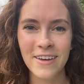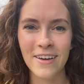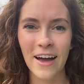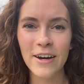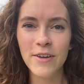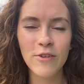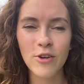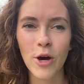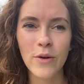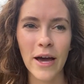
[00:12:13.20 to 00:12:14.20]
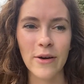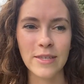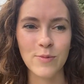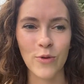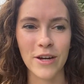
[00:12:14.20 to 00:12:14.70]
I don't even know now at
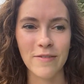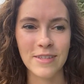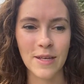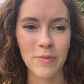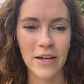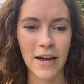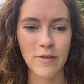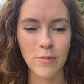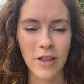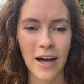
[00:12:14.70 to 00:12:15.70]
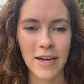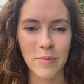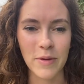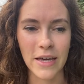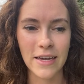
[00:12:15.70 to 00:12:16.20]
this point if it's something I've applied,
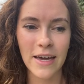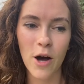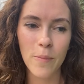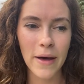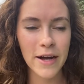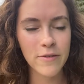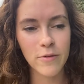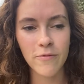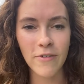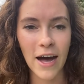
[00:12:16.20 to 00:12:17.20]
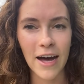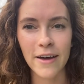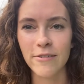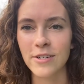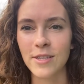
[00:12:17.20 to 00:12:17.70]
but like count back from
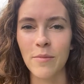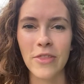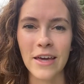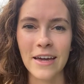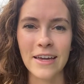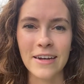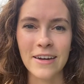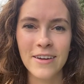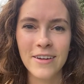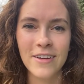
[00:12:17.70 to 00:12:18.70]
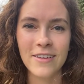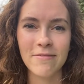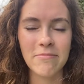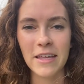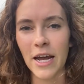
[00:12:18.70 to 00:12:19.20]
5 or something. And
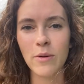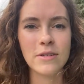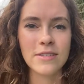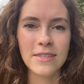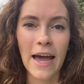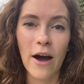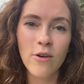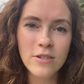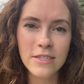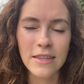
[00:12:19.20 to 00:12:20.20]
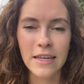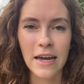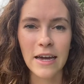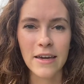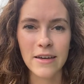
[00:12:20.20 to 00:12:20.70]
then I was out, and then
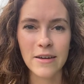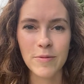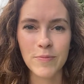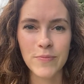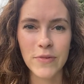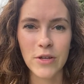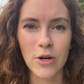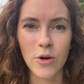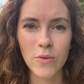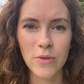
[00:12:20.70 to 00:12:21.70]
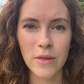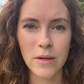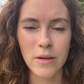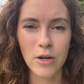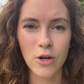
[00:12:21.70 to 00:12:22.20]
I, you know,
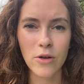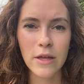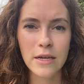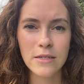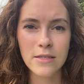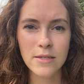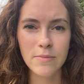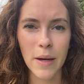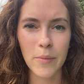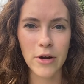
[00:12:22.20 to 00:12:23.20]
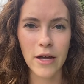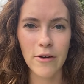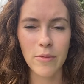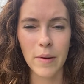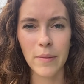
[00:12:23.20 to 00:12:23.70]
the earliest memory I
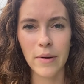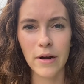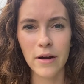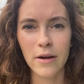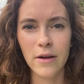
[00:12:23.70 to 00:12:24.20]
remember